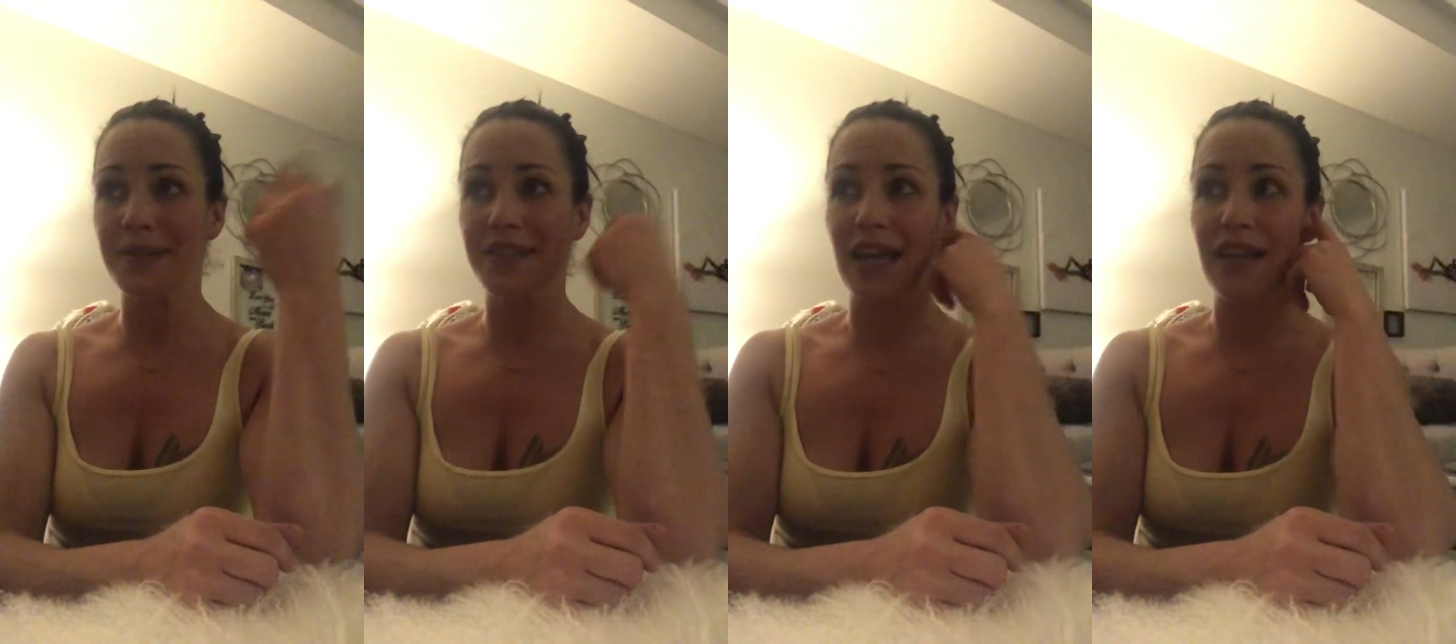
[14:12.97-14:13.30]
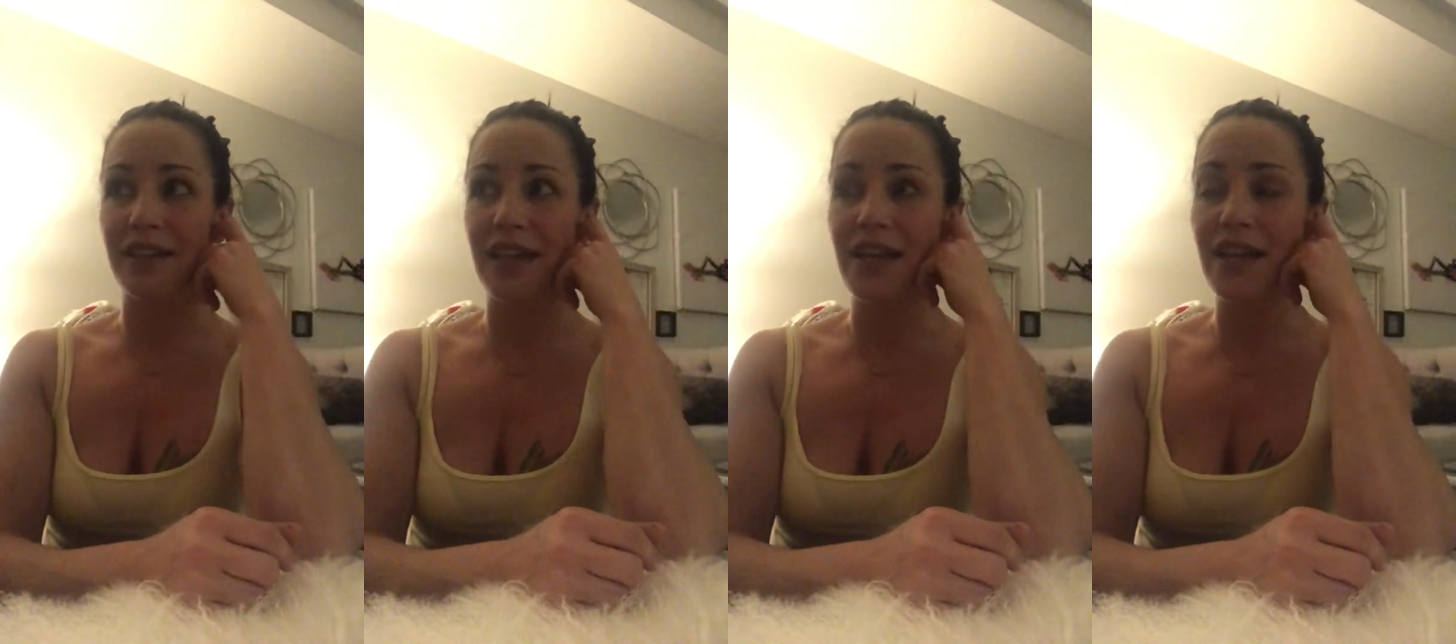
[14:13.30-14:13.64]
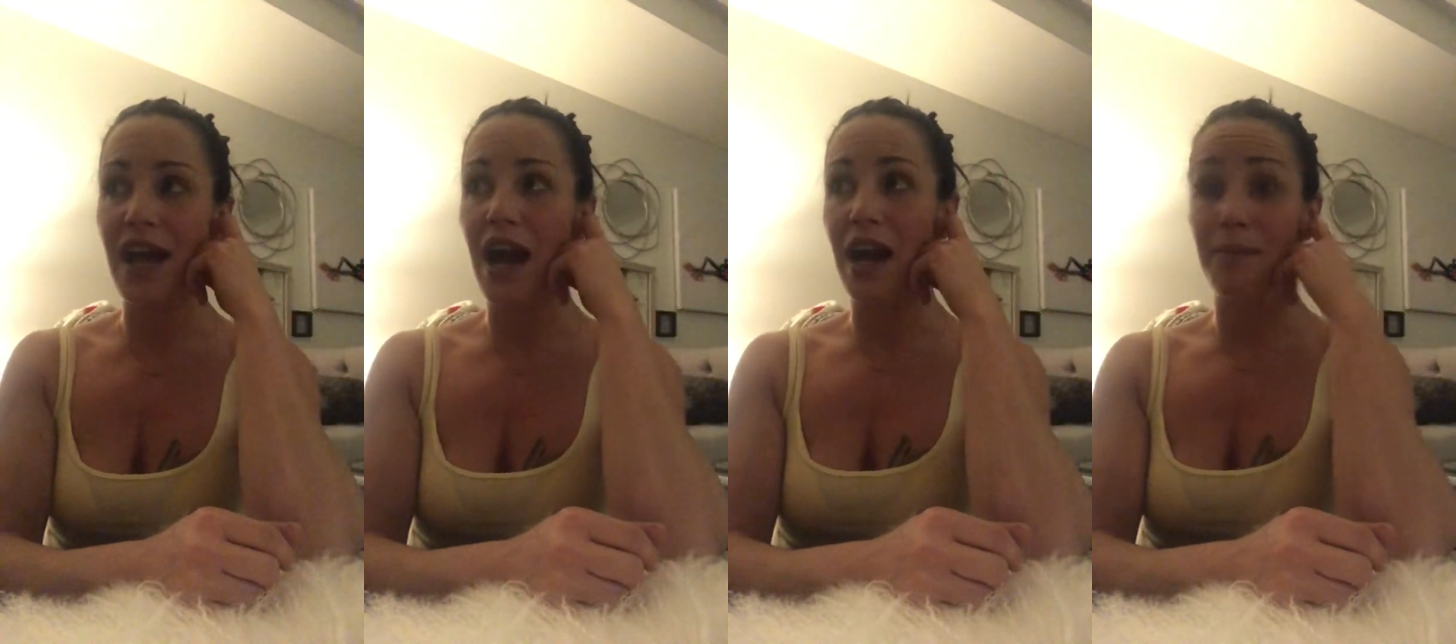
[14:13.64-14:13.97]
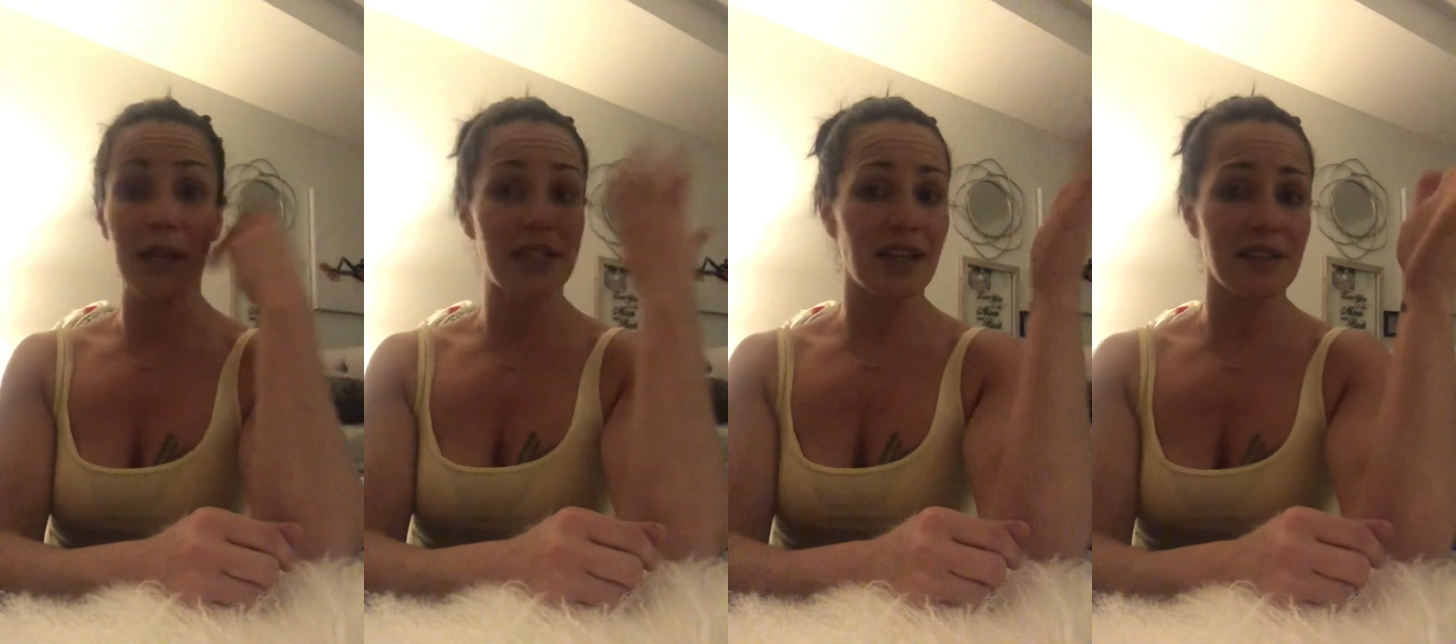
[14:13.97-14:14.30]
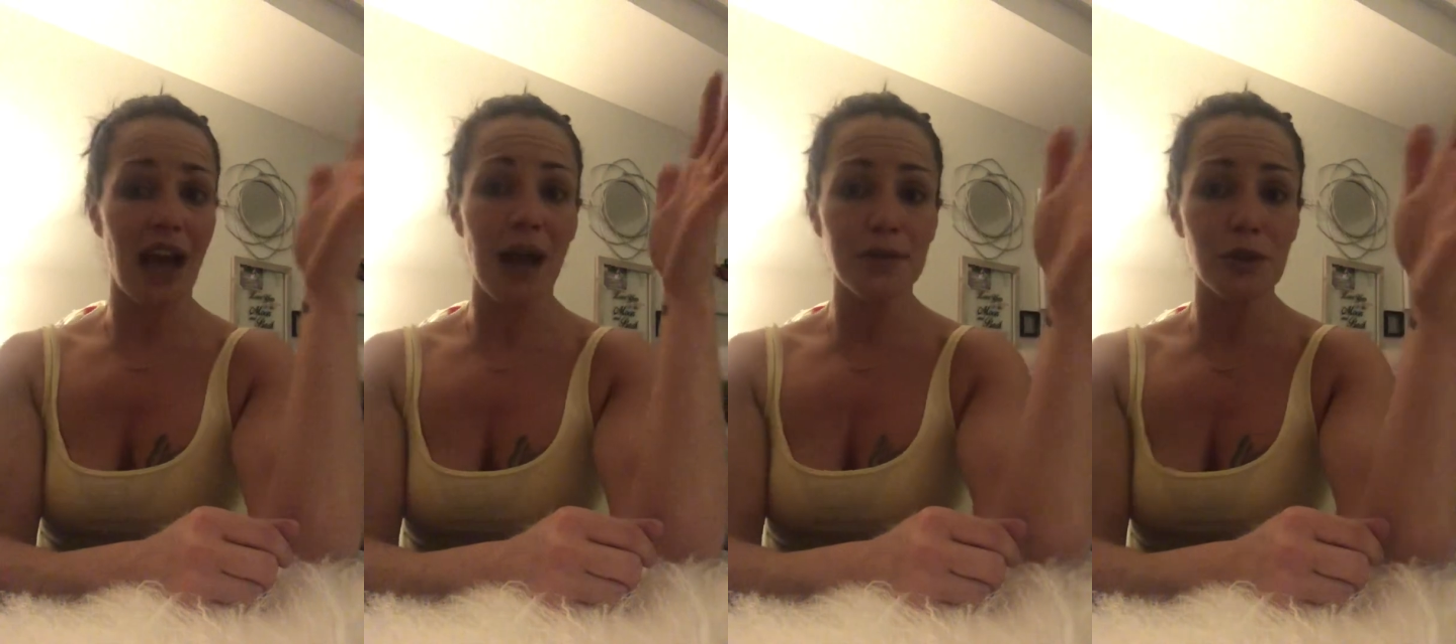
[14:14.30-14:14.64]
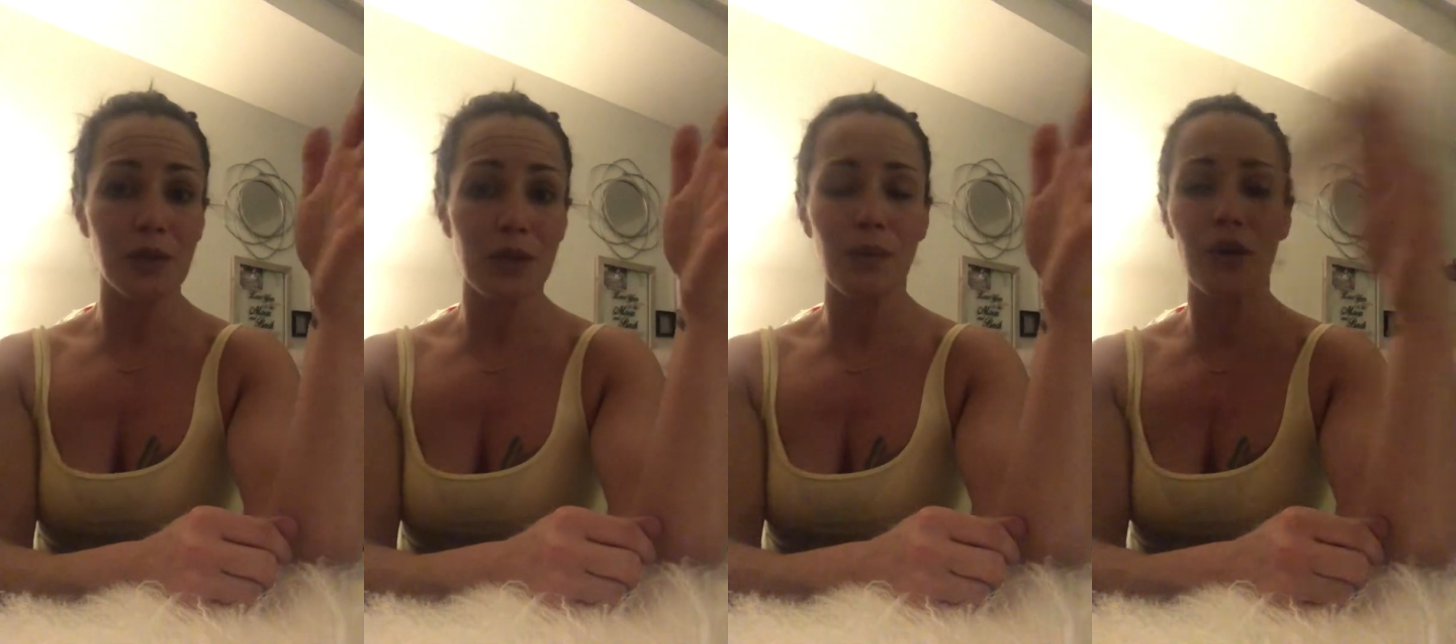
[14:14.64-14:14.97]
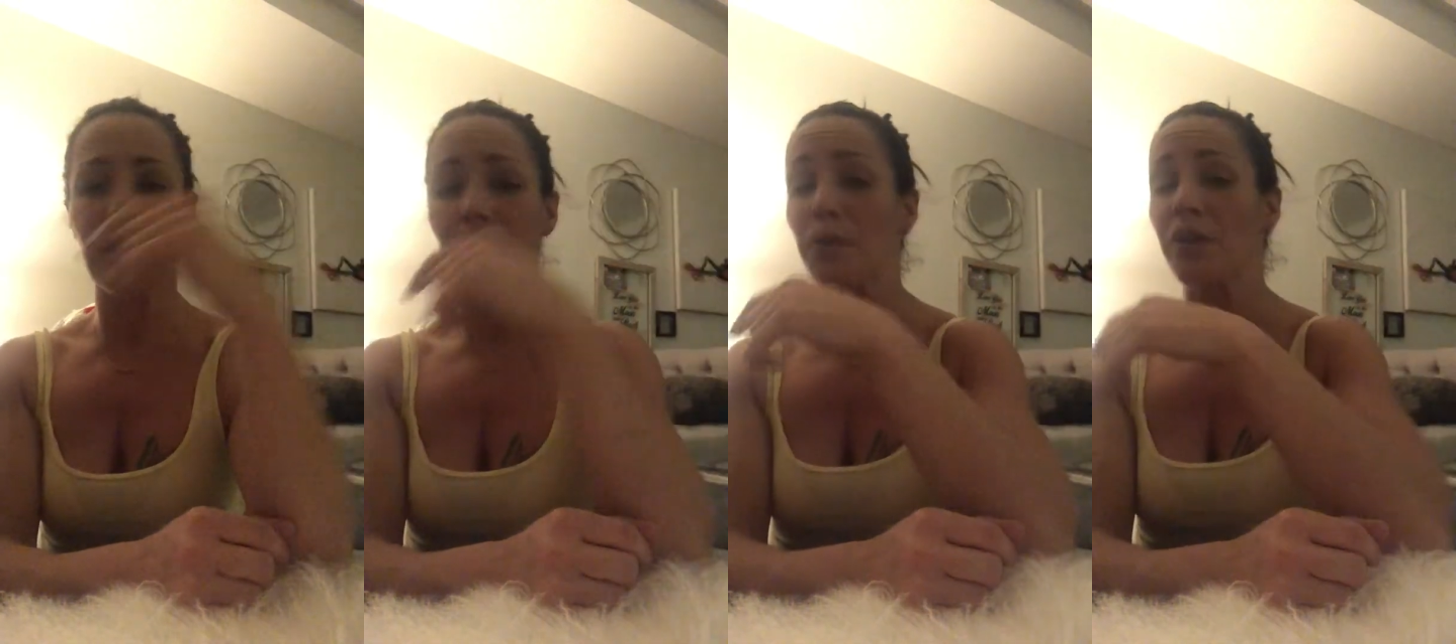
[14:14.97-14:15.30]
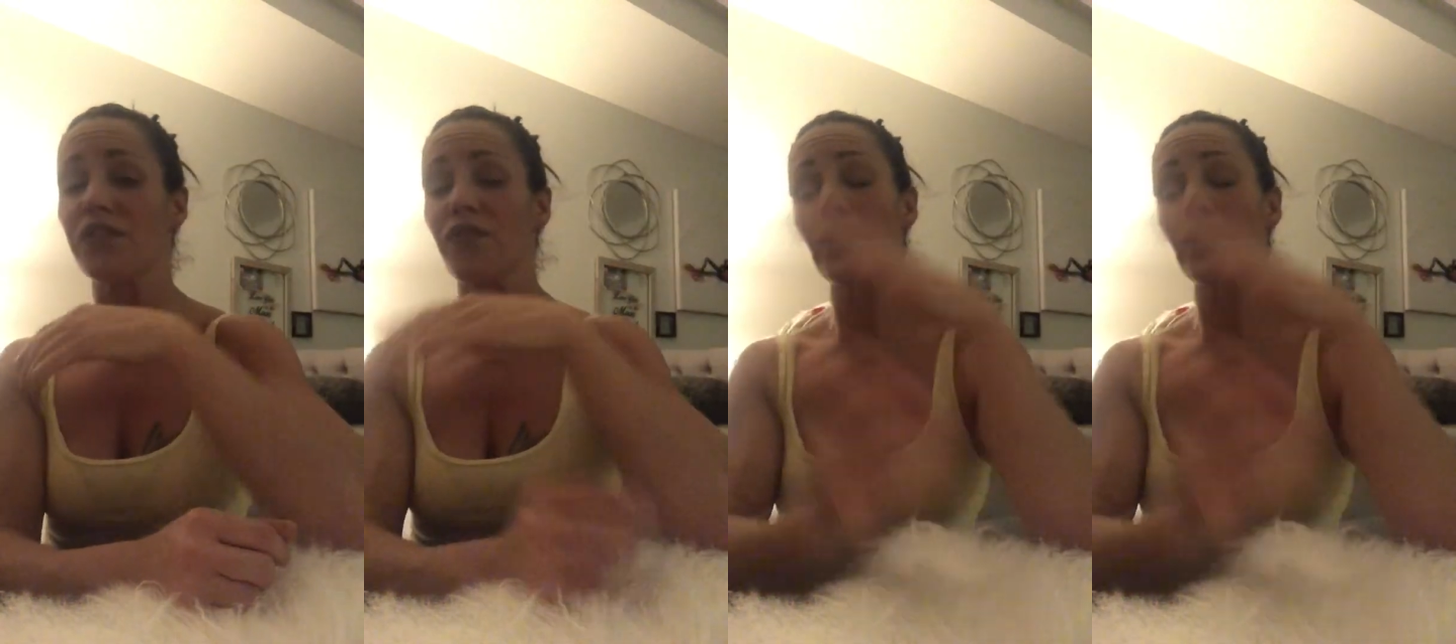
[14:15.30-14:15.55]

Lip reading: cycling. It does absolutely work. It works